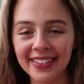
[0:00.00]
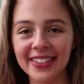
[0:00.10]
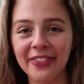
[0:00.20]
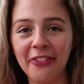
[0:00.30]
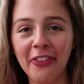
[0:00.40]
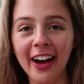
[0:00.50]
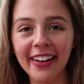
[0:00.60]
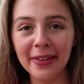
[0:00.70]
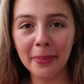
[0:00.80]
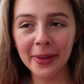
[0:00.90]
There's
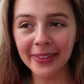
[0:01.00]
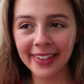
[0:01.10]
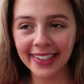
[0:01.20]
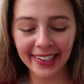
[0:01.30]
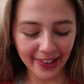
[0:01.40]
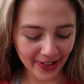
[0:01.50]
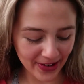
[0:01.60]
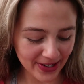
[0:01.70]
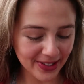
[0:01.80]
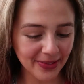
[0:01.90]
5 million
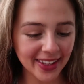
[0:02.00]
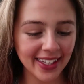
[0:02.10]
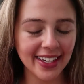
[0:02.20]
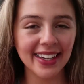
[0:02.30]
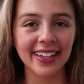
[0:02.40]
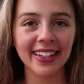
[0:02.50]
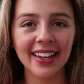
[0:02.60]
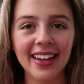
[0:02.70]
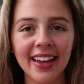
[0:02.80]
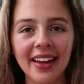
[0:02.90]
cores. What the heck?
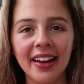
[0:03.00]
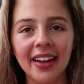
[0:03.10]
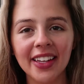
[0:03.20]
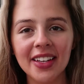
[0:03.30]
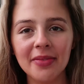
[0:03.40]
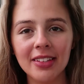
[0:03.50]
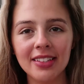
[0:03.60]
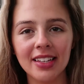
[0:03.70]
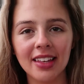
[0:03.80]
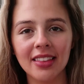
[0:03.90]
I'm gonna be
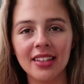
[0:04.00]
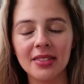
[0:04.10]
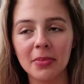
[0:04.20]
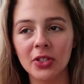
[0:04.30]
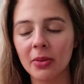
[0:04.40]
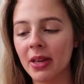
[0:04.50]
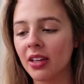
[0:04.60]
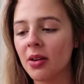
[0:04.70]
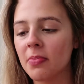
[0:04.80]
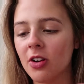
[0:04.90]
taking this Milk
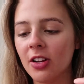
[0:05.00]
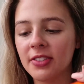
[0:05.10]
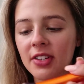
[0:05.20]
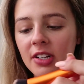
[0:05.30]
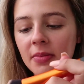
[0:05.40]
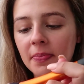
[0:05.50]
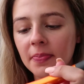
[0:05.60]
Makeup bronzer.